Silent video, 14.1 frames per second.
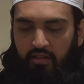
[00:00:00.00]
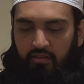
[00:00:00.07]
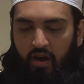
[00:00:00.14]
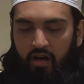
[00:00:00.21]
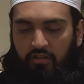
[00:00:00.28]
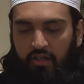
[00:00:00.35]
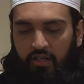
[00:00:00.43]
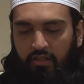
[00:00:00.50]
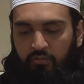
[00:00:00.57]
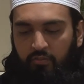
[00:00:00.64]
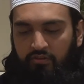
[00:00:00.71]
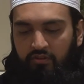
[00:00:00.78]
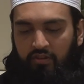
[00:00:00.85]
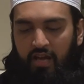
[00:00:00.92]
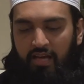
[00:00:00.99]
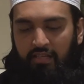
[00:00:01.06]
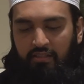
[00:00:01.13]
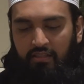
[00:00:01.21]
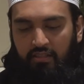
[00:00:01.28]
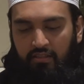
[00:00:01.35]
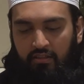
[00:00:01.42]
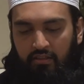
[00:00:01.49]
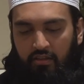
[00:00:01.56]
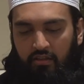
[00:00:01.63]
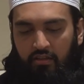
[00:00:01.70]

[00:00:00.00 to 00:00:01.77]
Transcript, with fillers: Rather, it was slightly